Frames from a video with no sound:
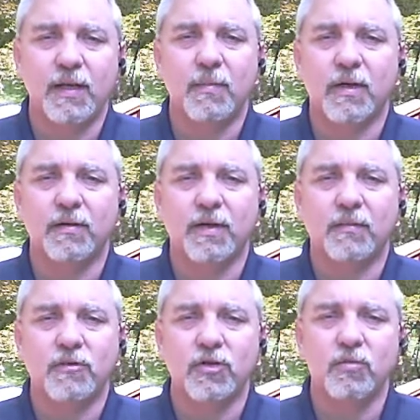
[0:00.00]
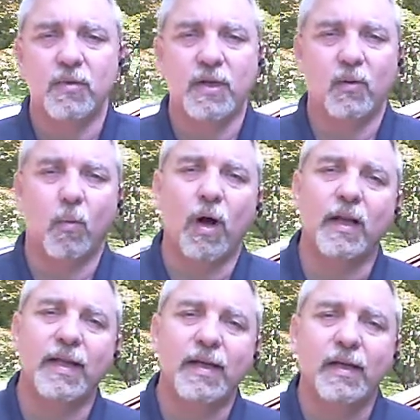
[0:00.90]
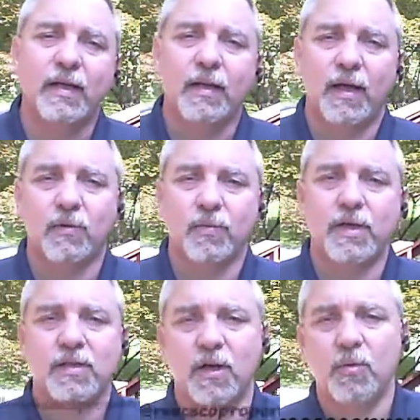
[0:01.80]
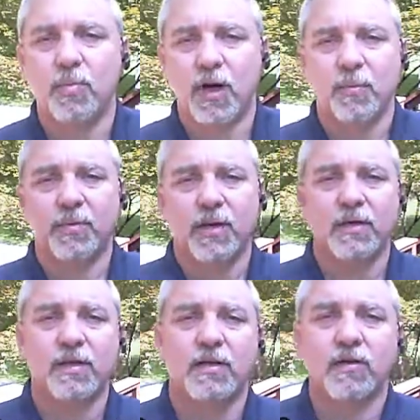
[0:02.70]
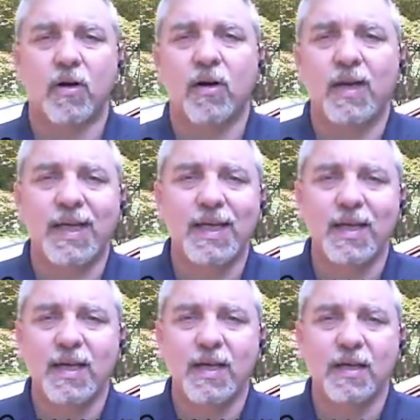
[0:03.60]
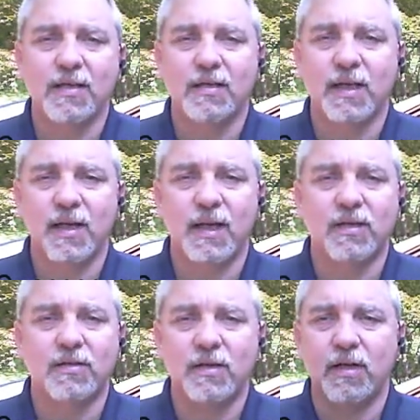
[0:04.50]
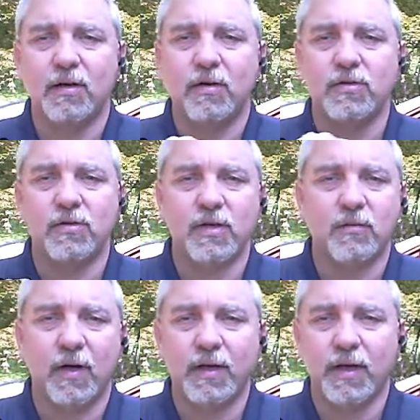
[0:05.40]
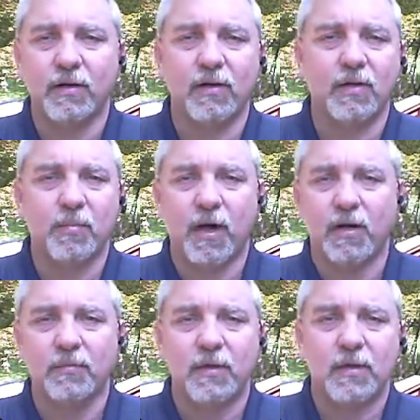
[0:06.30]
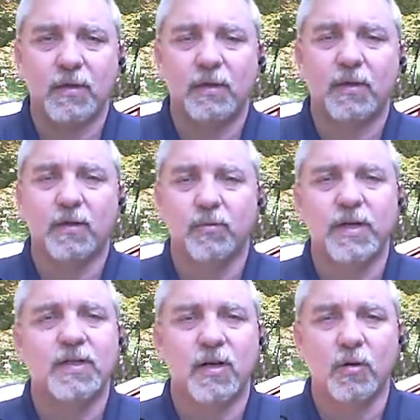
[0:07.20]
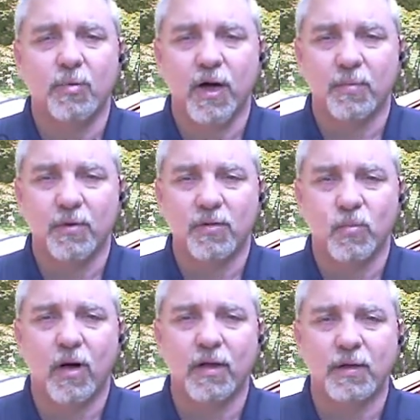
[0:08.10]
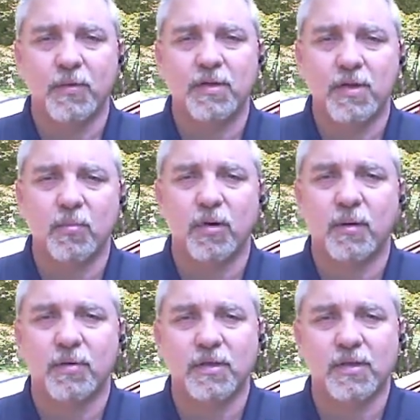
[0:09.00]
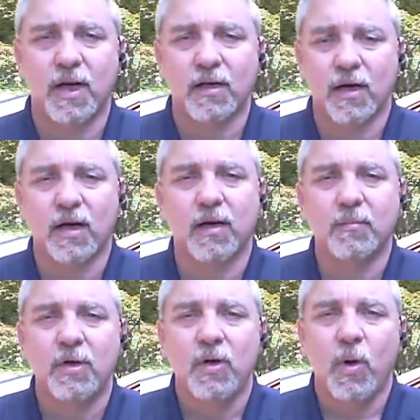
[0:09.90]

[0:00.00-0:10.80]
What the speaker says: email them to me at Wally@Reesco Properties. That's REECECO, as you see right down there at the bottom. Reesco Properties, Wally@ReescoProperties.com.